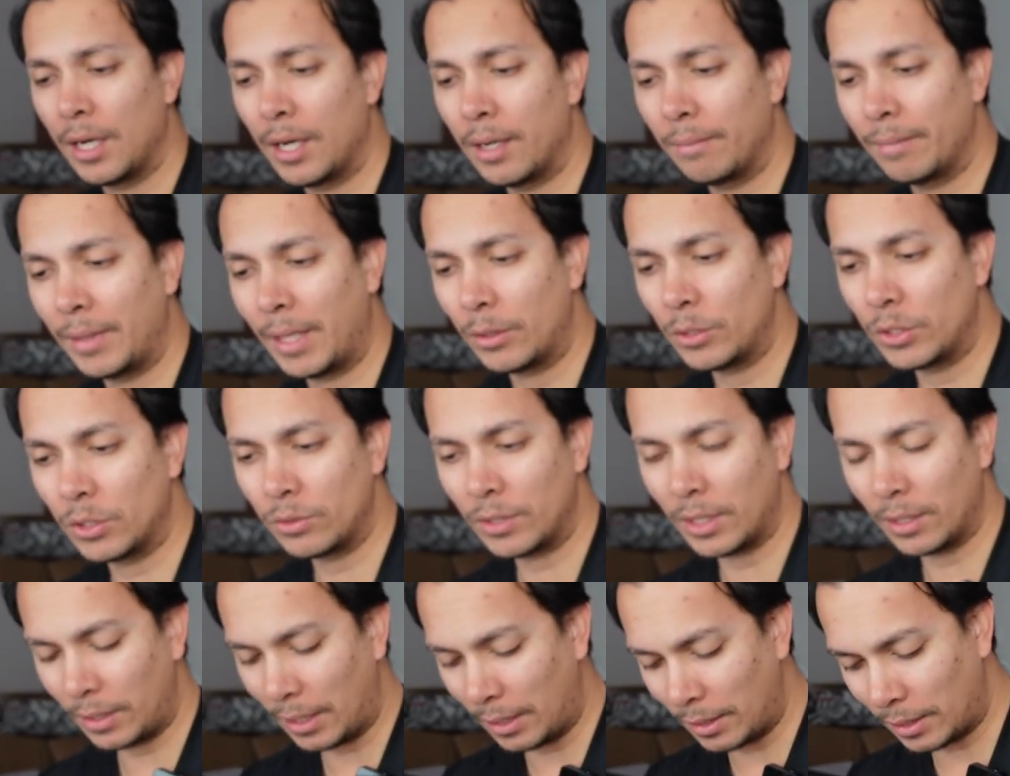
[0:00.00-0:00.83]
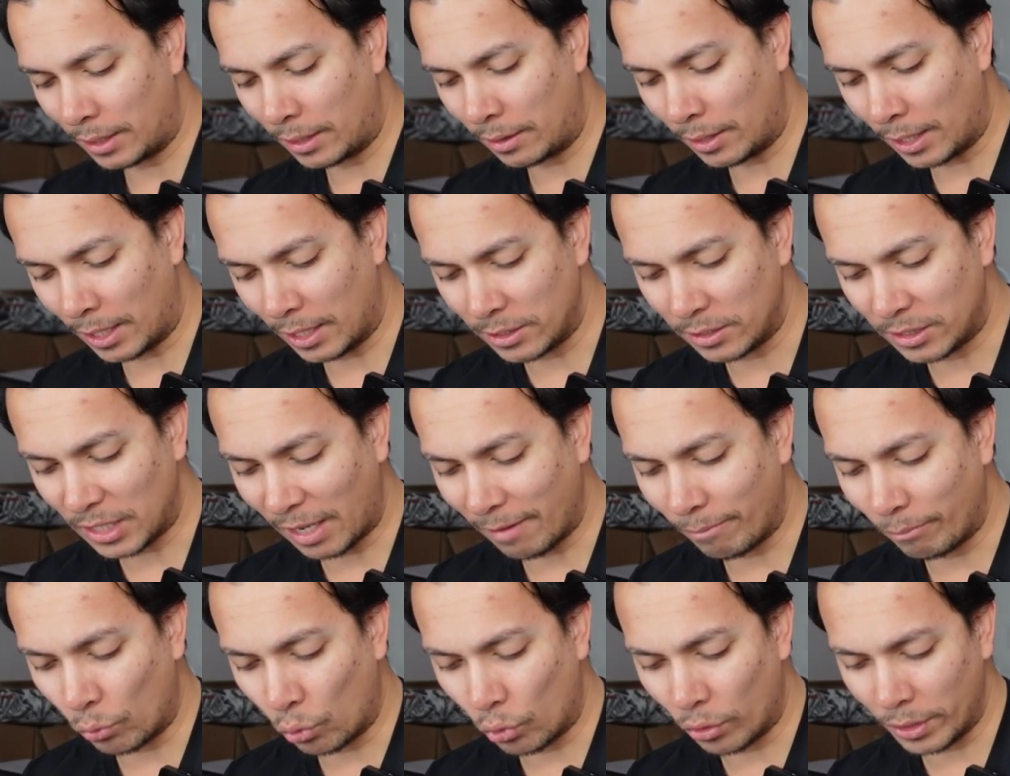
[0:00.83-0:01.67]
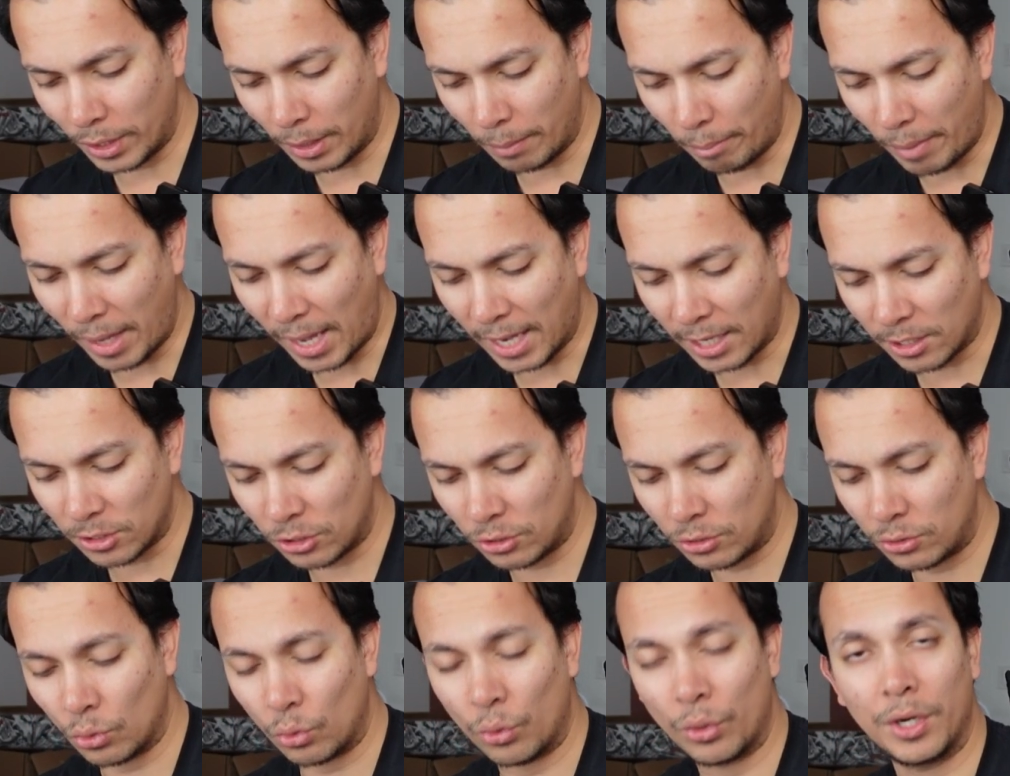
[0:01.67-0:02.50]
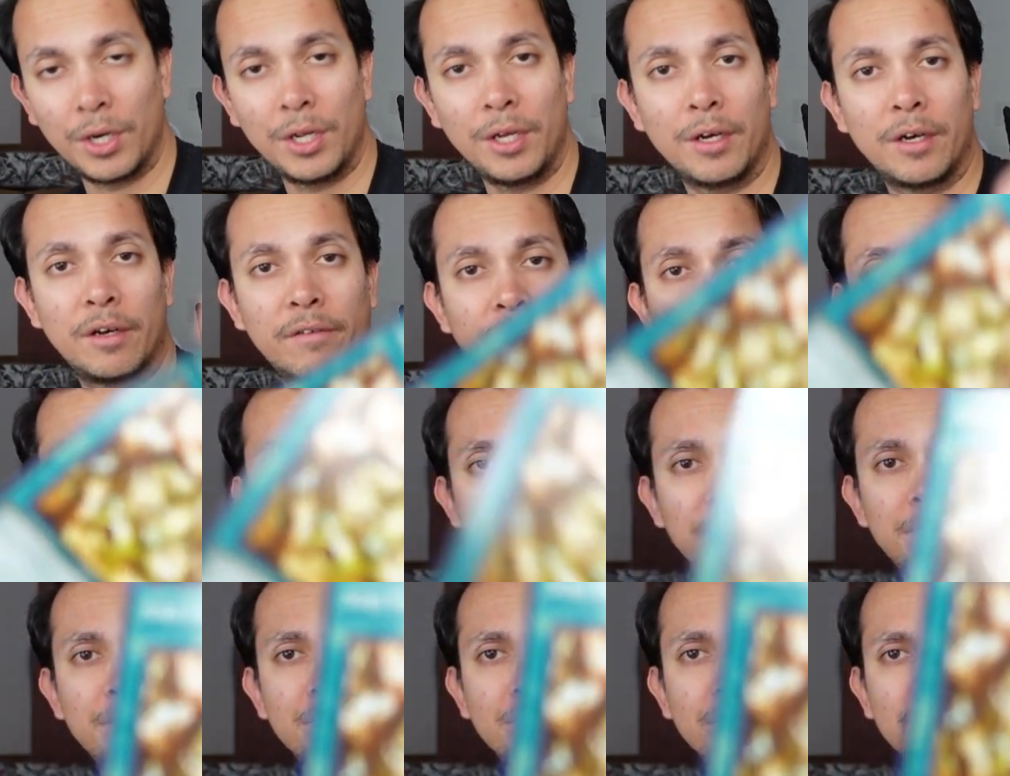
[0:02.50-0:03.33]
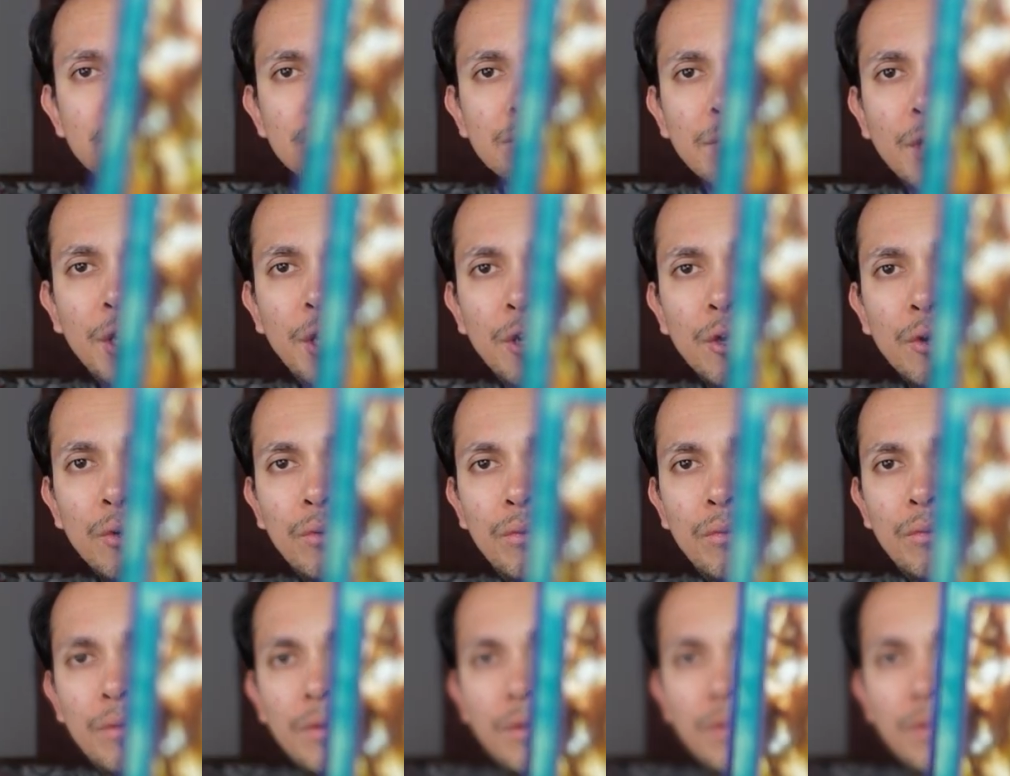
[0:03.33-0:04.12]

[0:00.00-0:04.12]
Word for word: Um, that they kind of dive more in the backstory of um, you know